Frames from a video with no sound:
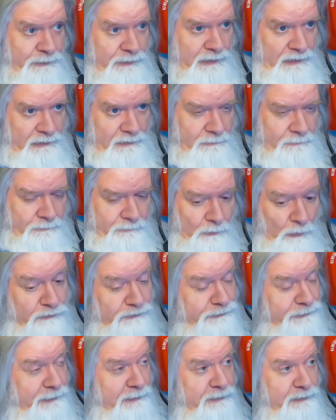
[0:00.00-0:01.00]

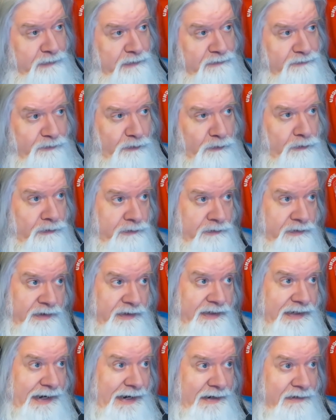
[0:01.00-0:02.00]
Most people have heard that
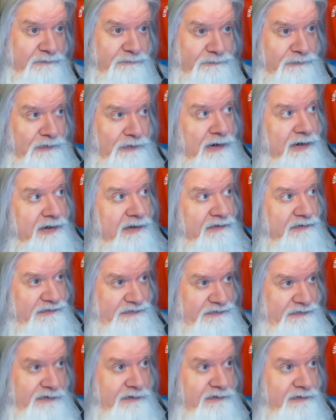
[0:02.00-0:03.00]
it had flying
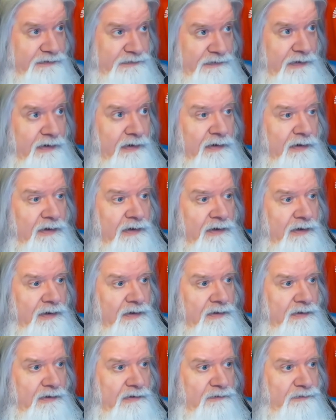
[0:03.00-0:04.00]
cities
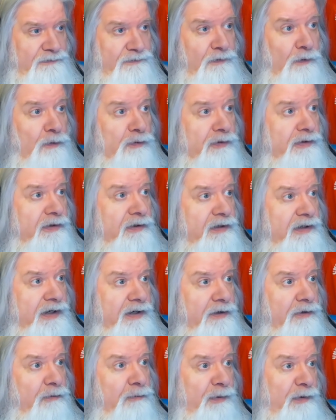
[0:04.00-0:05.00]
that floated in the
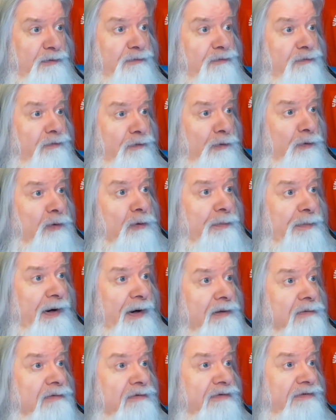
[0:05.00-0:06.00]
air but flew
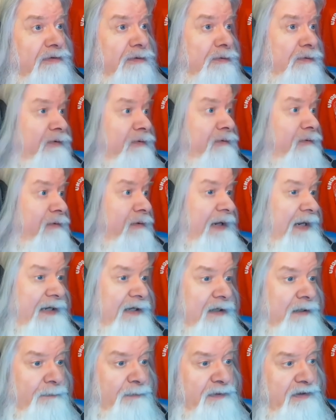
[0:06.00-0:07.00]
about, so it could
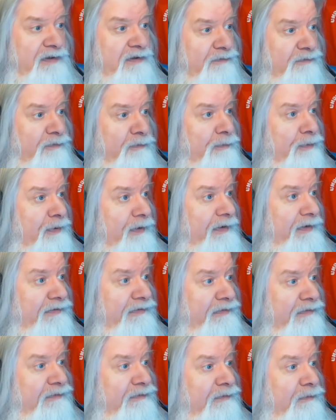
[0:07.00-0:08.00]
end up in different
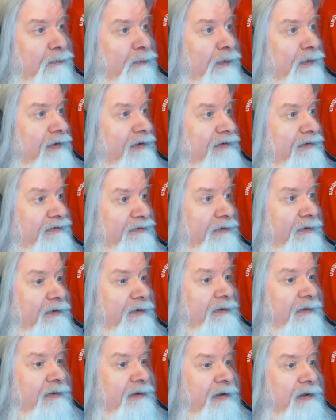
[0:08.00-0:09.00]
places from where they
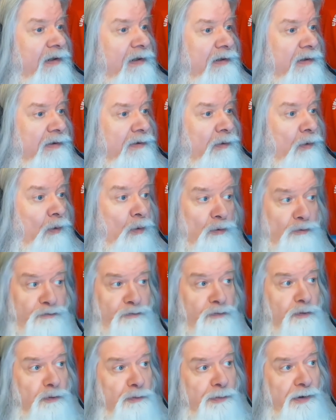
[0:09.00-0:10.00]
started, or
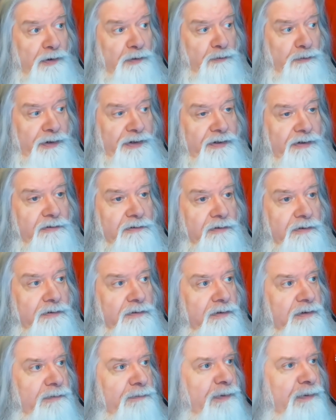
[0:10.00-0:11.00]
flew about
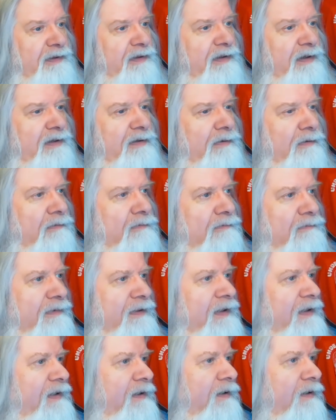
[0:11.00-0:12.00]
regularly, but they don't
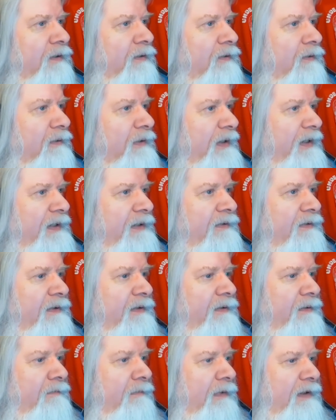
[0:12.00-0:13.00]
really know
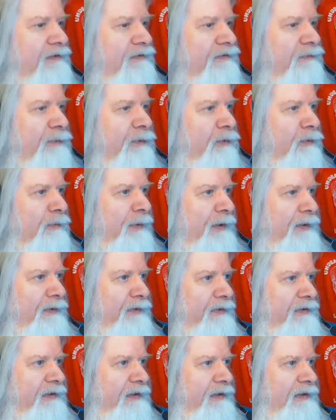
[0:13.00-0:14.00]
anything much more about
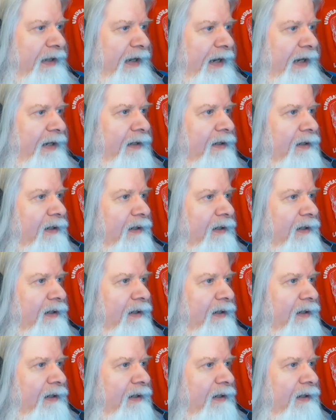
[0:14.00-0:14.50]
it than that.